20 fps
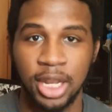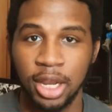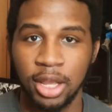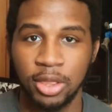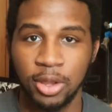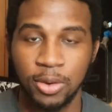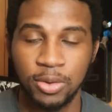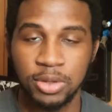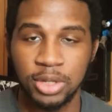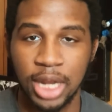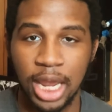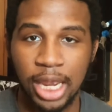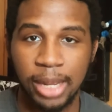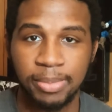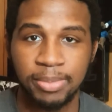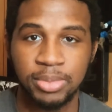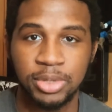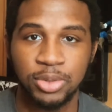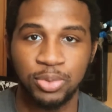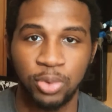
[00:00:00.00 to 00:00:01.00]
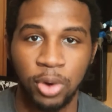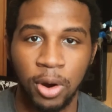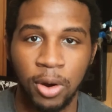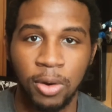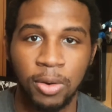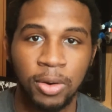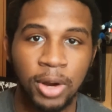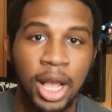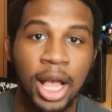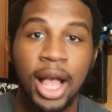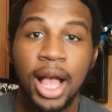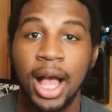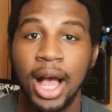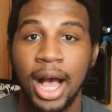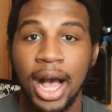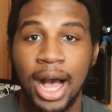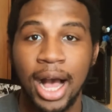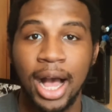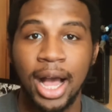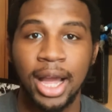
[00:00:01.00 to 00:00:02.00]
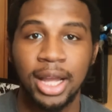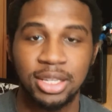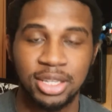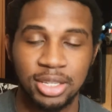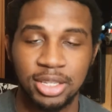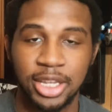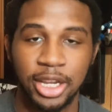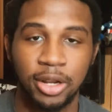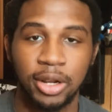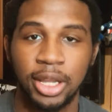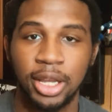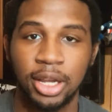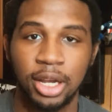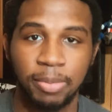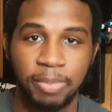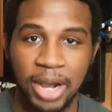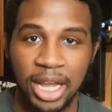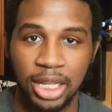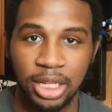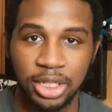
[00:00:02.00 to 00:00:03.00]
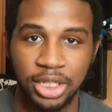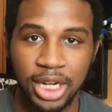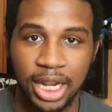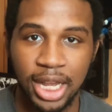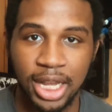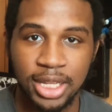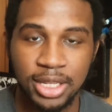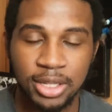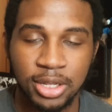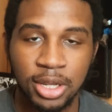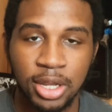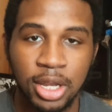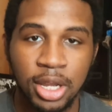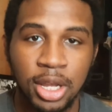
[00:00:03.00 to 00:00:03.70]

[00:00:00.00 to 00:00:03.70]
of those names wrong, I sincerely apologize.